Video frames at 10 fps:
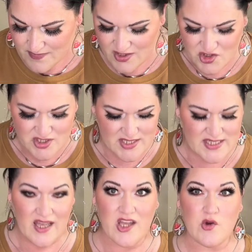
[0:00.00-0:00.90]
just this
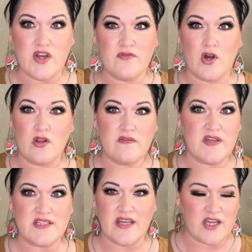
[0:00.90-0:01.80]
hankering for all of
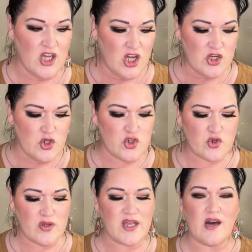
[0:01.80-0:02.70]
these like
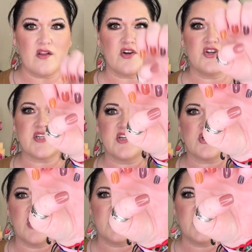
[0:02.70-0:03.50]
neutrally colors. I tried